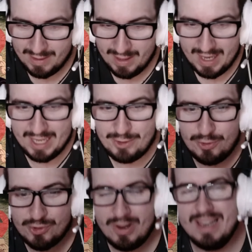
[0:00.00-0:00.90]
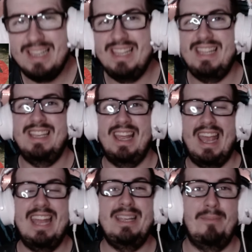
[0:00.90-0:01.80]
And usually in
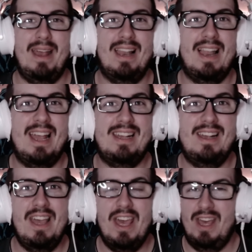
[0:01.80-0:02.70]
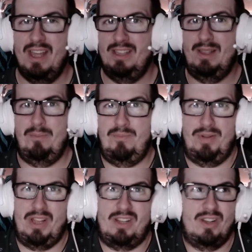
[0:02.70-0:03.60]
anime, like, the
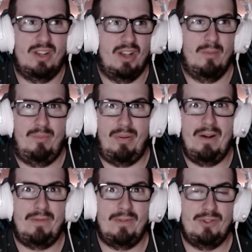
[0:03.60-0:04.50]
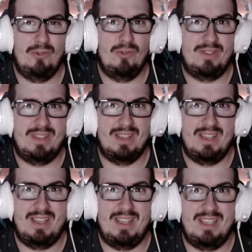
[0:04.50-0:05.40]
big buff dude
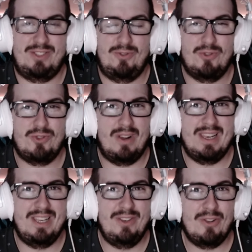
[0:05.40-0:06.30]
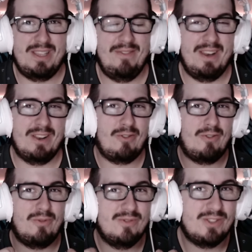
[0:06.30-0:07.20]
is usually not even
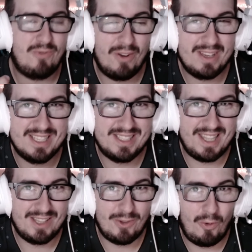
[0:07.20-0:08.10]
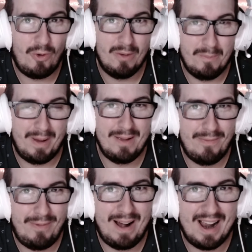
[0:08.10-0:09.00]
strongest at all by
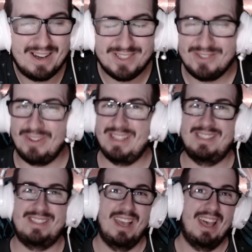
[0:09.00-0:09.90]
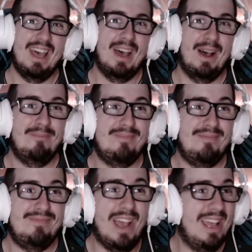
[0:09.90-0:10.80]
far, so it's
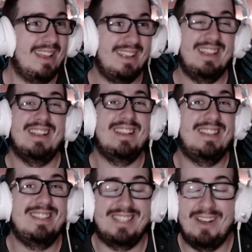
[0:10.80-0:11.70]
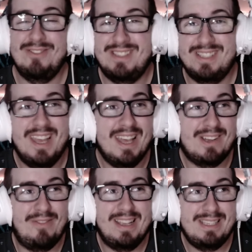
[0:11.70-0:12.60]
it sounds
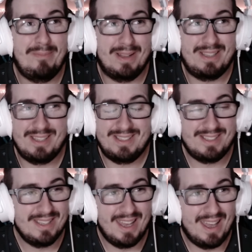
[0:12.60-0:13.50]
crazy, but it's